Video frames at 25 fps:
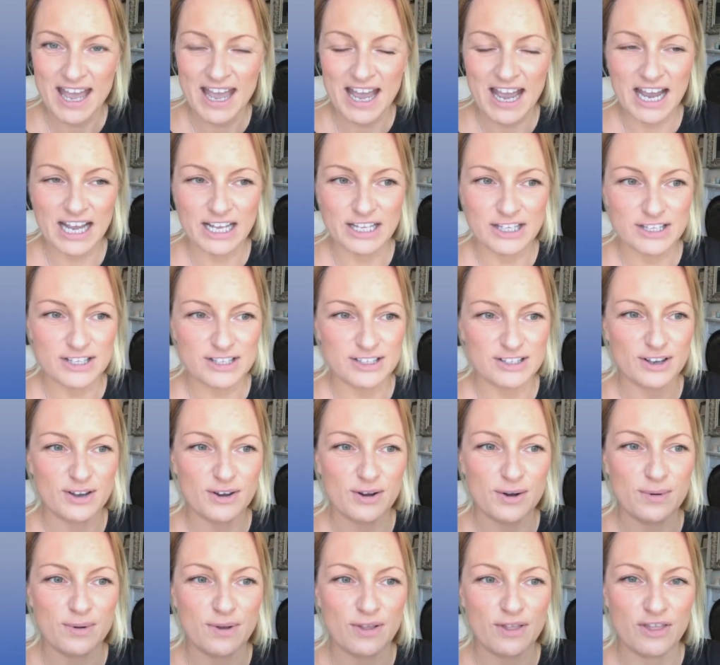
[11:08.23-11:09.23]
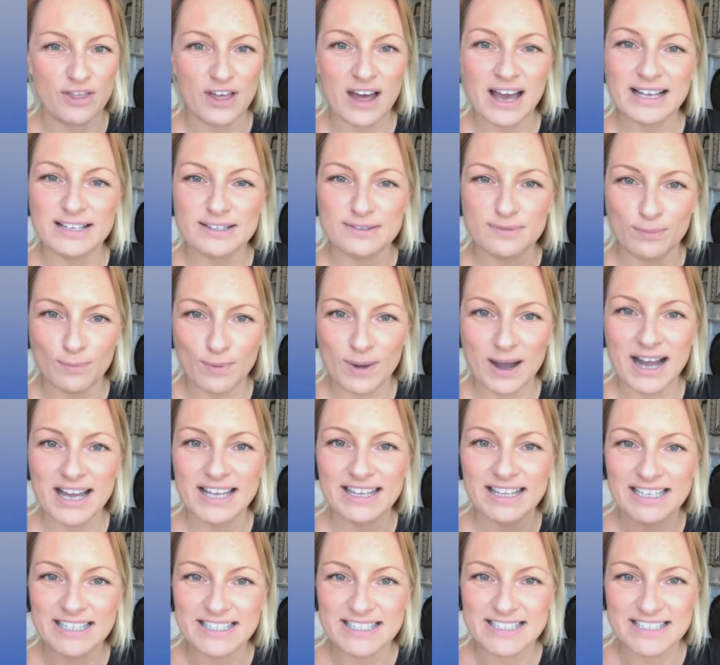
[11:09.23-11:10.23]
And so that's why
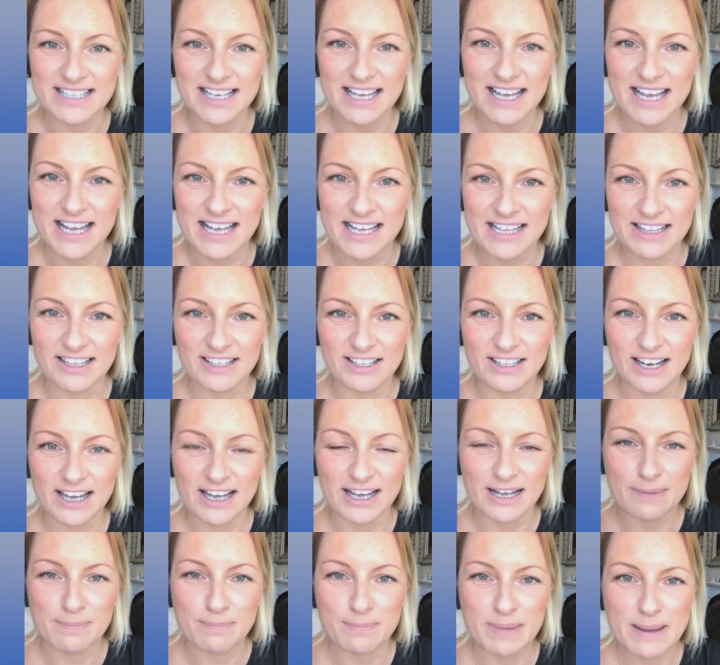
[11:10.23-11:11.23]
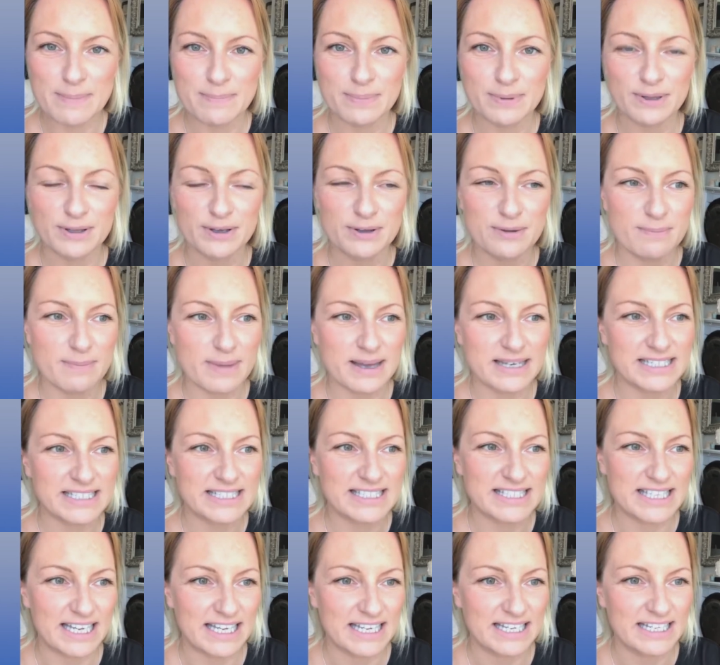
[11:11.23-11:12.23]
they say that, like, people who
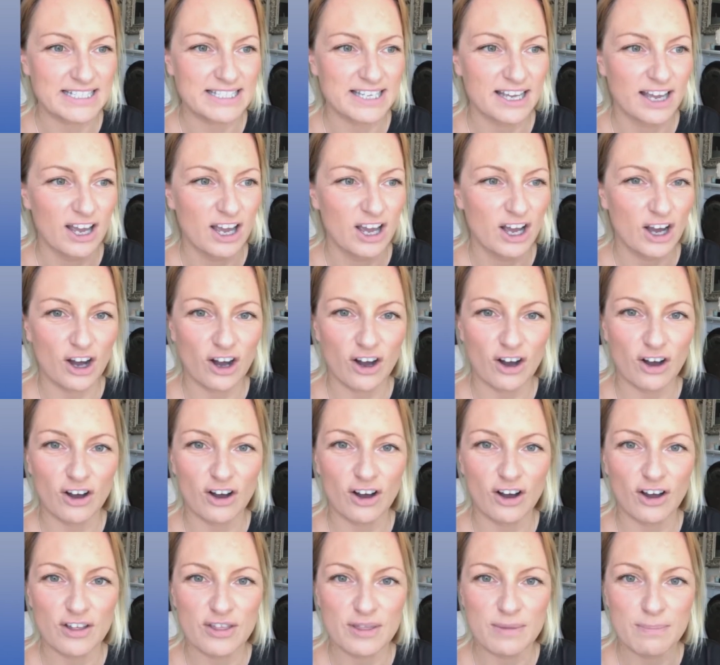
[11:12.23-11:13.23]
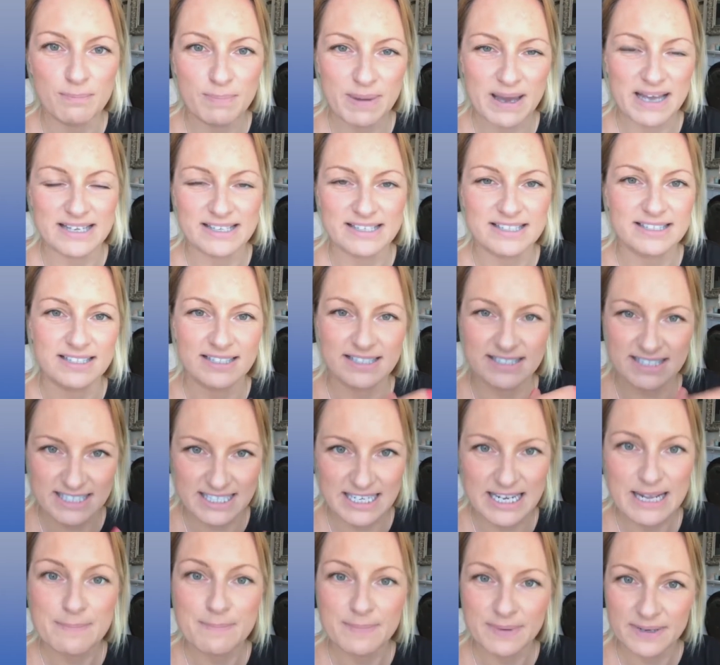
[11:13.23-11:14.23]
meditate are the best
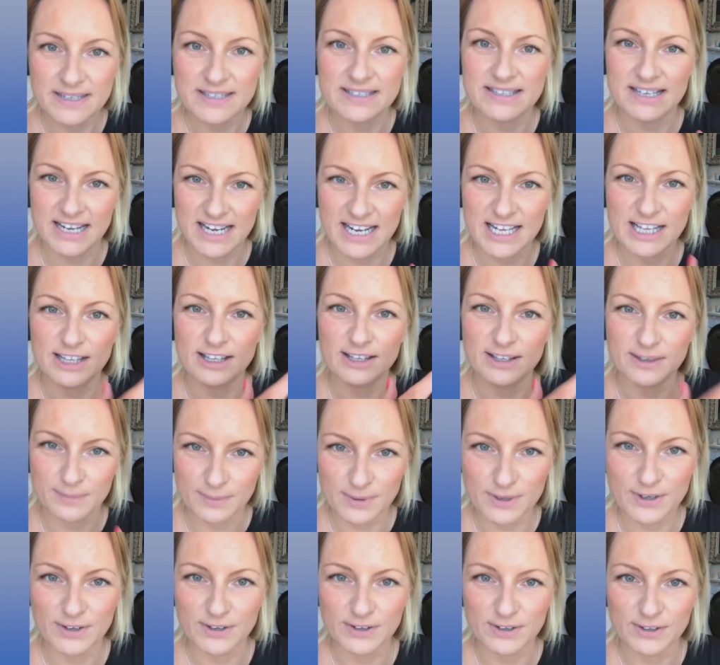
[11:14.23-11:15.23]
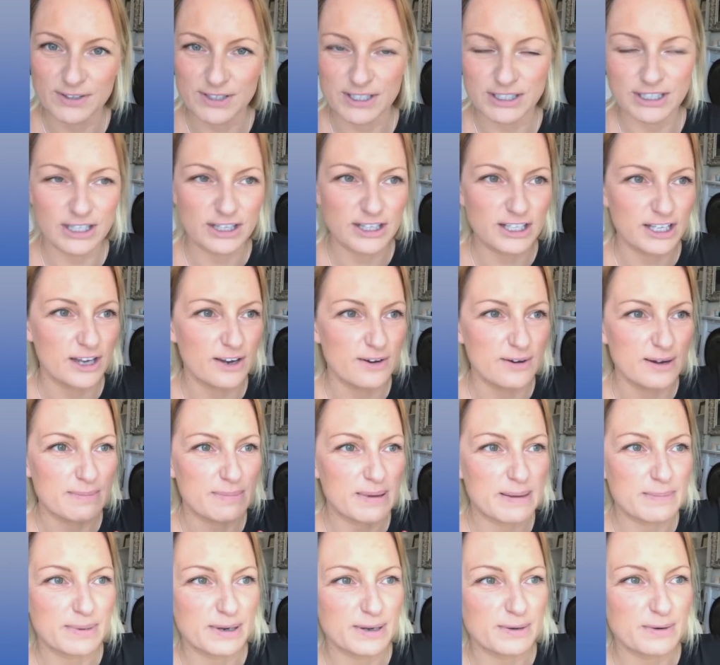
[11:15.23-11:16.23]
sleepers in the world, and that the only
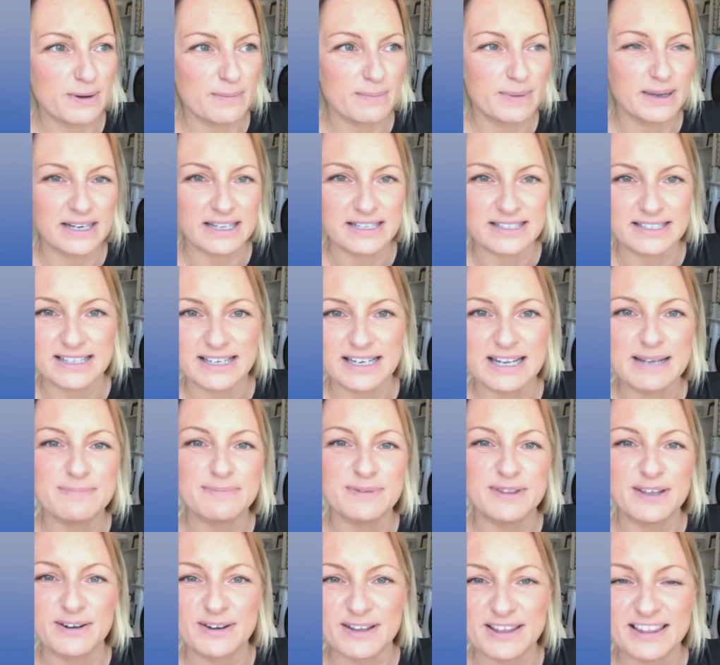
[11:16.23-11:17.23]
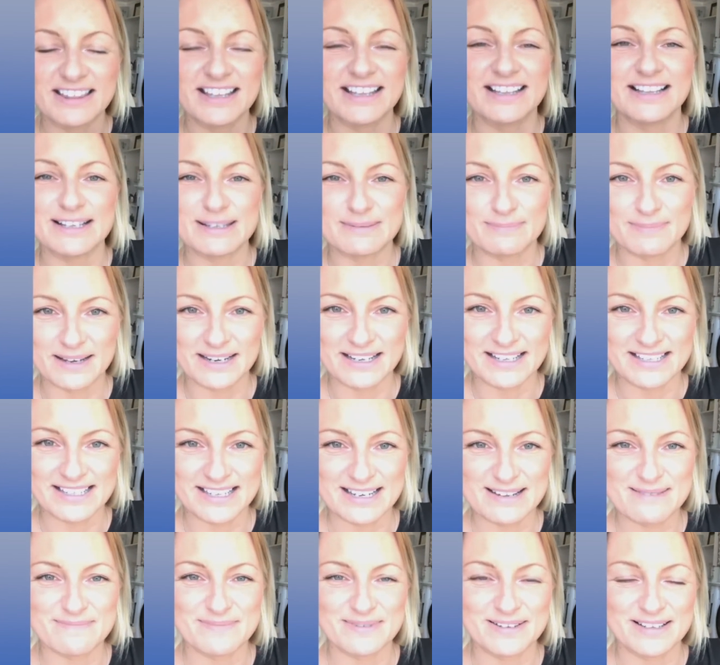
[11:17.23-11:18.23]
people who are better sleep, the only thing that's better
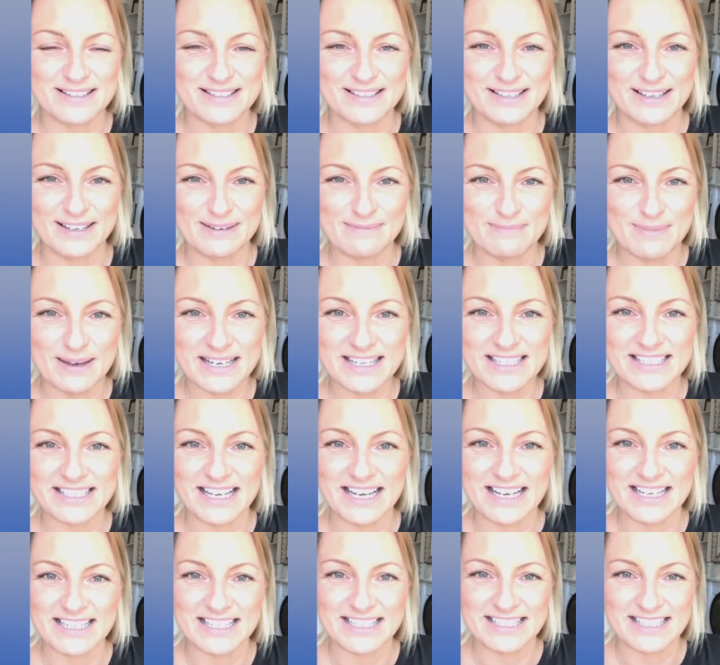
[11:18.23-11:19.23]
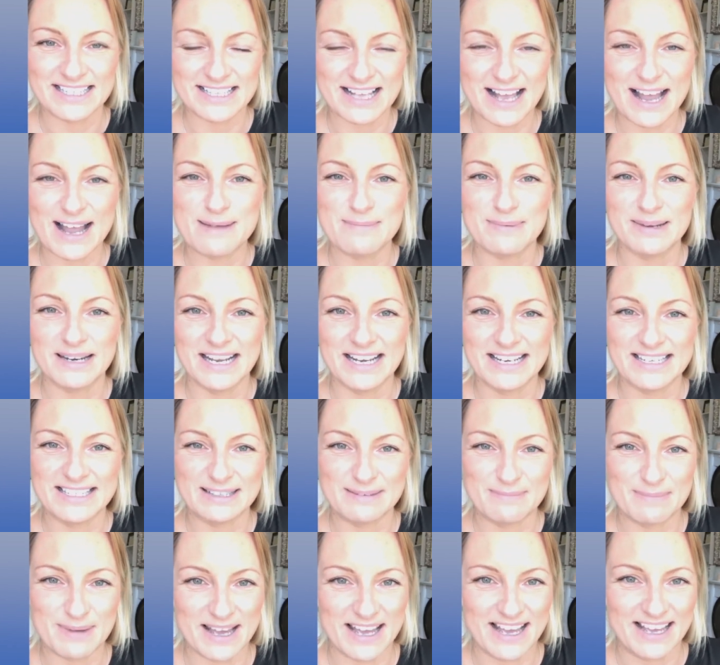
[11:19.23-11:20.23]
sleepers than meditators is hibernating
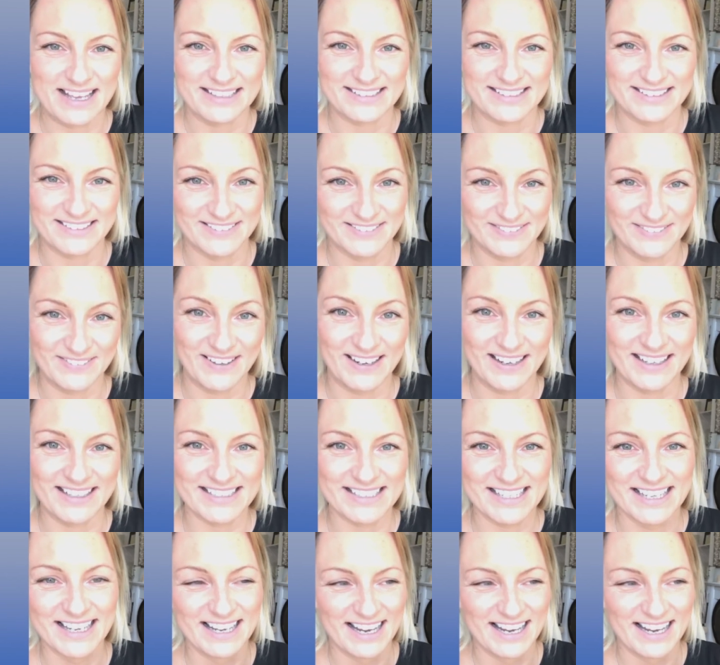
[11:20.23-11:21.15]
bears, right?